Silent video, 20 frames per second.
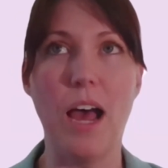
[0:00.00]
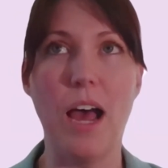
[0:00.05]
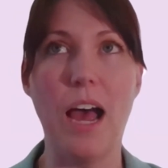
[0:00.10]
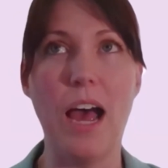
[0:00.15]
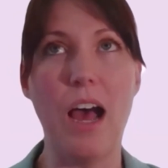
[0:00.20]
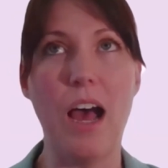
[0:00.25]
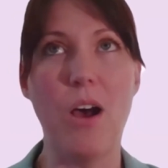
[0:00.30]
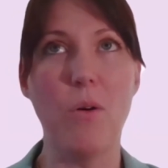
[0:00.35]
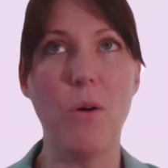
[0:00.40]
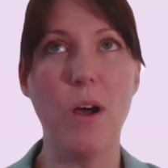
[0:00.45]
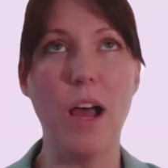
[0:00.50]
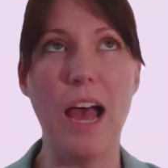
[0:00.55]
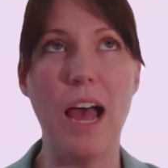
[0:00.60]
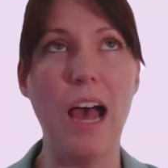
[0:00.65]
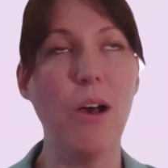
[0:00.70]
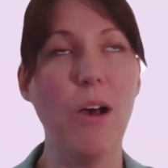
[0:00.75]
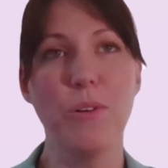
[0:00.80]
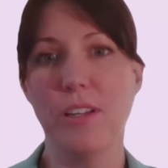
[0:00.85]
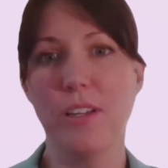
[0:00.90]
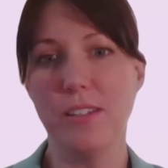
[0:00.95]

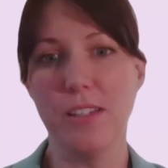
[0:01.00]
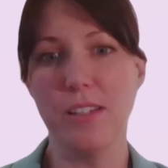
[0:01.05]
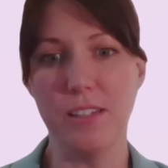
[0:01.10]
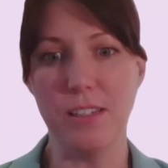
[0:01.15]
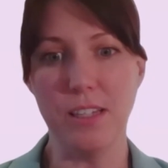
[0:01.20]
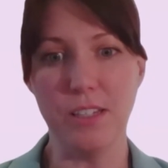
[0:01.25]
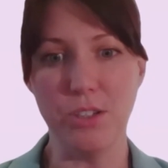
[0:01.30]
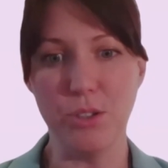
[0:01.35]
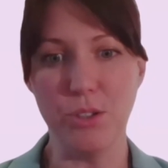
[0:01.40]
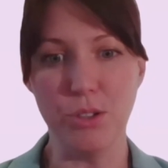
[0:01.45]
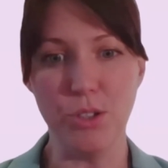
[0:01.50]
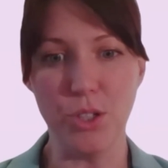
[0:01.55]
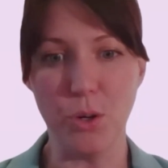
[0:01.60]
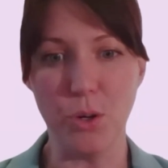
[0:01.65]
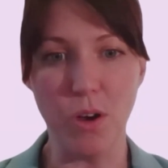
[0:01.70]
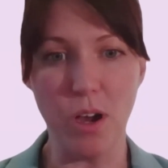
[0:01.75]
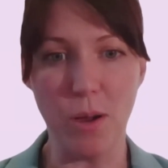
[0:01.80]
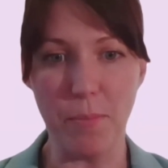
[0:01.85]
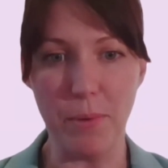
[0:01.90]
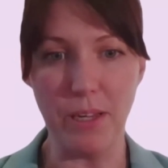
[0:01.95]
how does this issue
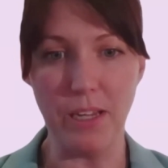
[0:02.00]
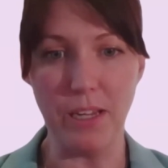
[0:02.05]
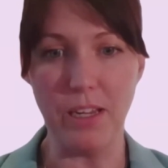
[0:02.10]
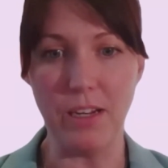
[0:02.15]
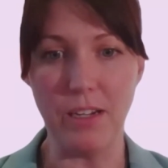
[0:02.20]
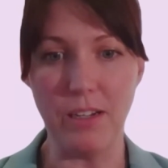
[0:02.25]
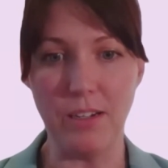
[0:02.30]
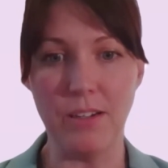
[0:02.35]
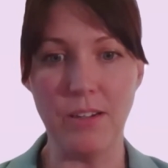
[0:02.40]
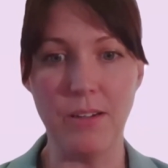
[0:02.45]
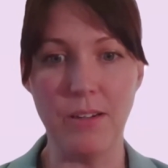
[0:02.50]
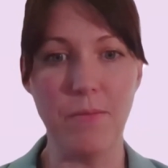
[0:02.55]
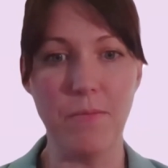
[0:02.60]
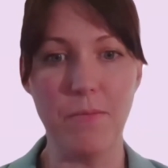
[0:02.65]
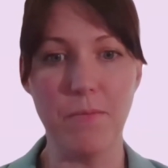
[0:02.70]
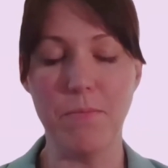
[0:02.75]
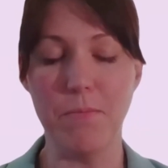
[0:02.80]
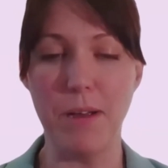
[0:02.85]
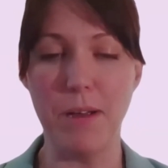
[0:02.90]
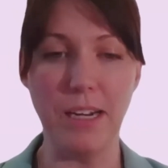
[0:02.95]
show up in
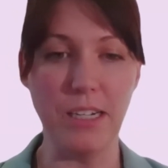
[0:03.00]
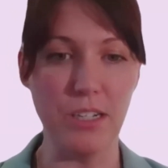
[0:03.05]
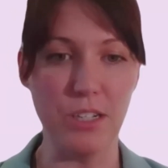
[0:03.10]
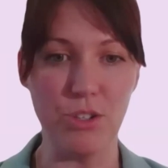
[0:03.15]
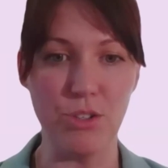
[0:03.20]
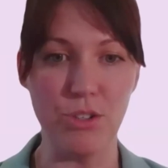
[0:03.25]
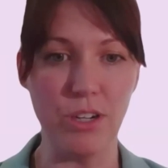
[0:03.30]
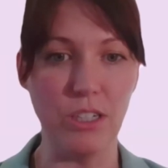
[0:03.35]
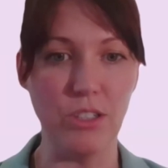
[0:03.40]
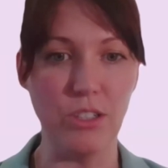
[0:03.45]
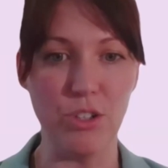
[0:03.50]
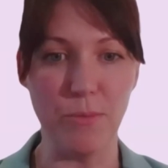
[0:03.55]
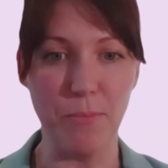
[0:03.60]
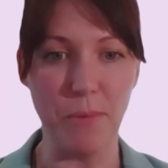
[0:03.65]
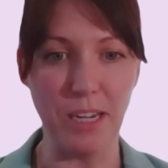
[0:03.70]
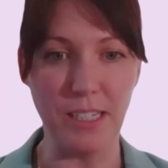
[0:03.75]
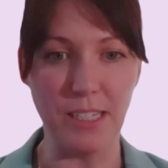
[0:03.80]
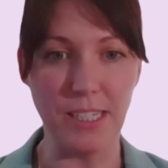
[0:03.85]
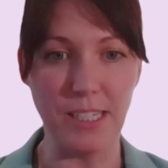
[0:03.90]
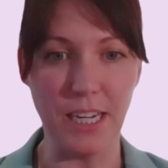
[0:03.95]
my district or
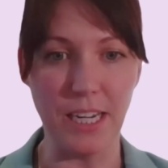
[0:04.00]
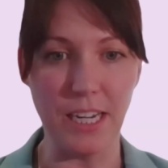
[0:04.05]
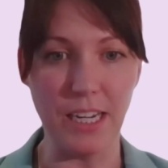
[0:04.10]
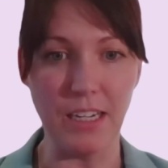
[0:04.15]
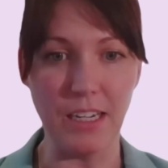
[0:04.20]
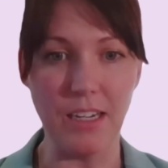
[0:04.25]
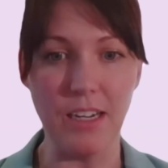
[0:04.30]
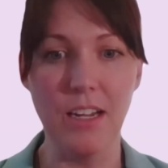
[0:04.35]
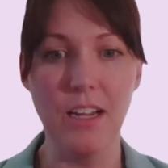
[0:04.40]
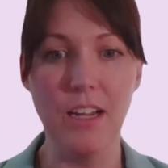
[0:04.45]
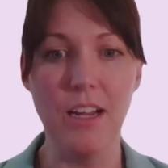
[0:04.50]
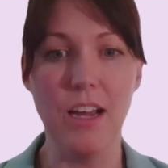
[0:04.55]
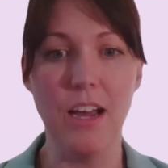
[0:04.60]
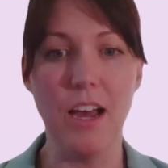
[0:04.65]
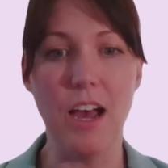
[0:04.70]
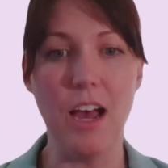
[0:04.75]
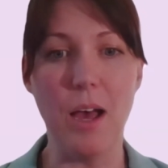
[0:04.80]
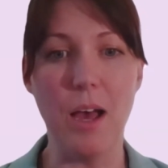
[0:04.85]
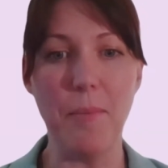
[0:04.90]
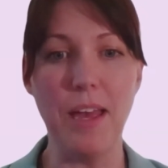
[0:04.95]
my state,
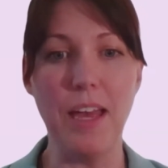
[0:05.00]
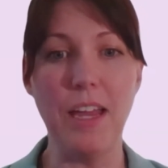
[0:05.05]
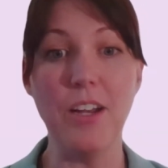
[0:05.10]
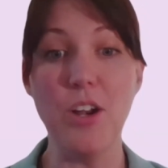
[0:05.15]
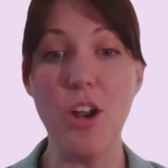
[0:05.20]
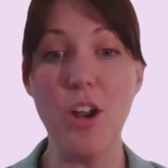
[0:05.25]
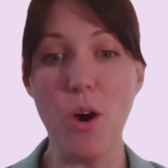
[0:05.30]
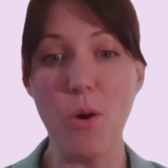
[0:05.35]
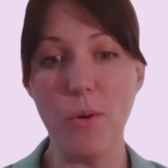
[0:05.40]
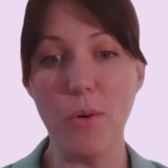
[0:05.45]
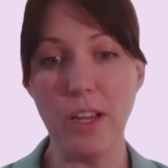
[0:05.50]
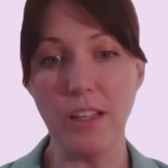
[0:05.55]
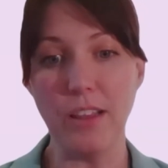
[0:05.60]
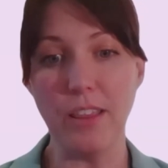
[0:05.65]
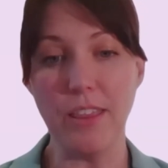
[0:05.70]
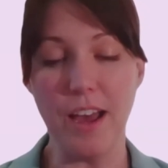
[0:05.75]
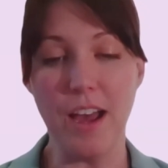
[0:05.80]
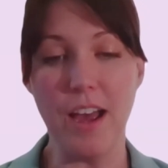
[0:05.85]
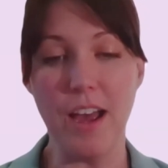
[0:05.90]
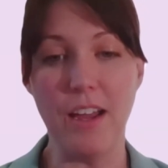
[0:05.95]
and
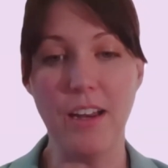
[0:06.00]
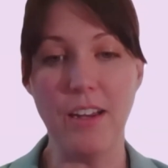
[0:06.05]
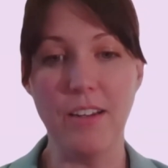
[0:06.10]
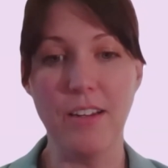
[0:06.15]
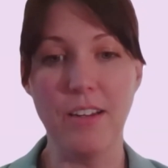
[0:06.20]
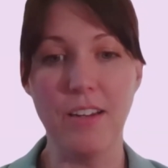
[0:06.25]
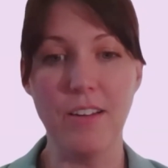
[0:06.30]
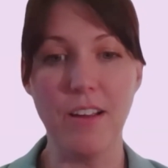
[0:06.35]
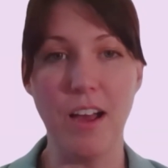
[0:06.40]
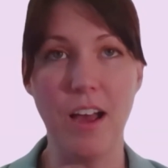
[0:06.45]
knowing that